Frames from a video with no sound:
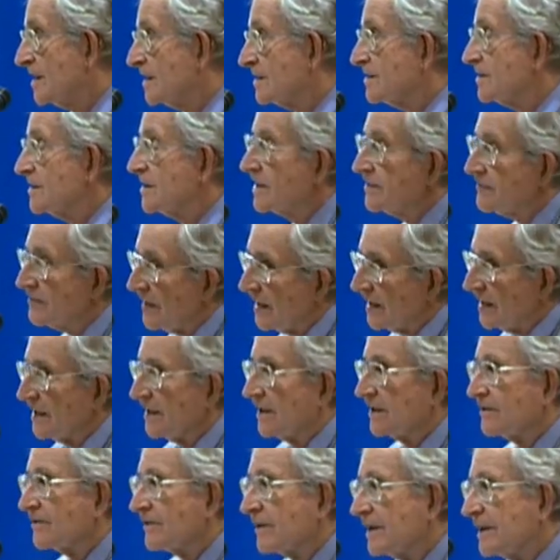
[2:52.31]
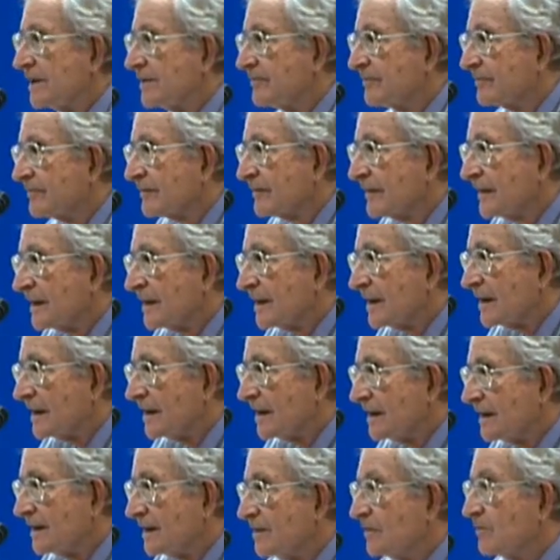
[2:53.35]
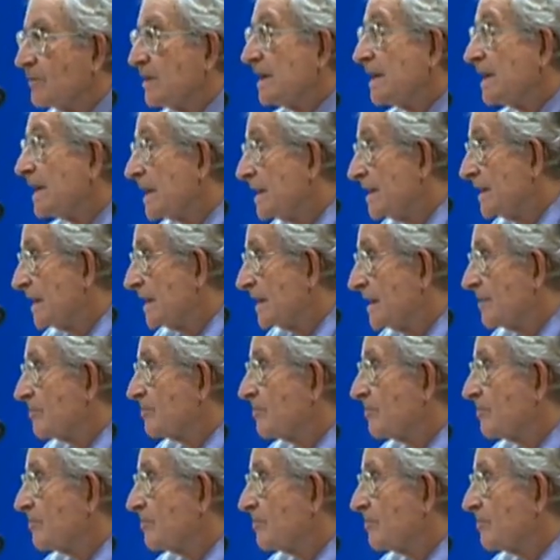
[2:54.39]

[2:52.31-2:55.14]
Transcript: So they finally agreed. And we again had a